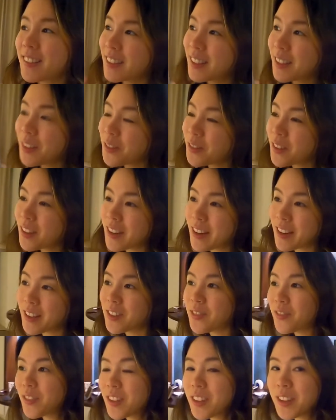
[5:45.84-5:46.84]
see you in the
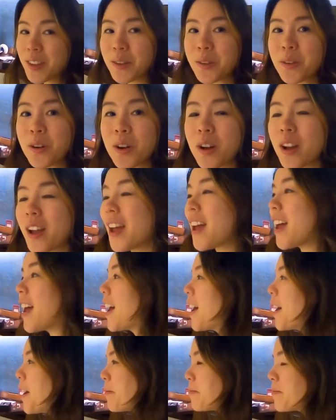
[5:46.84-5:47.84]
next video
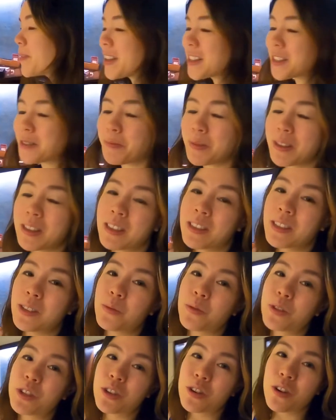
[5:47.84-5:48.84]
um, that's me
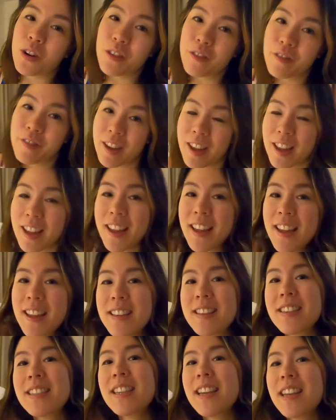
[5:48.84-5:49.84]
switching off
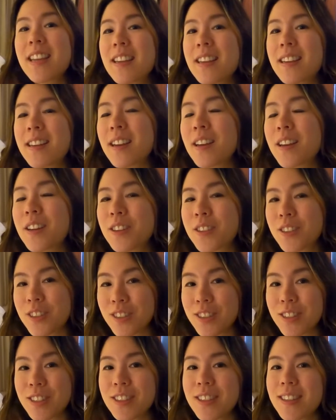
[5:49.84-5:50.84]
and saying
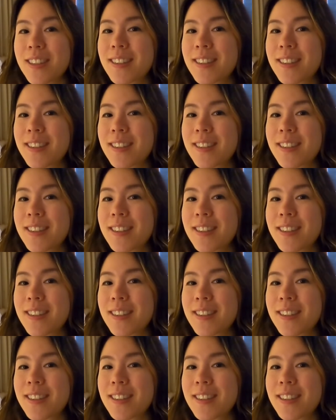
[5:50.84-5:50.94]
good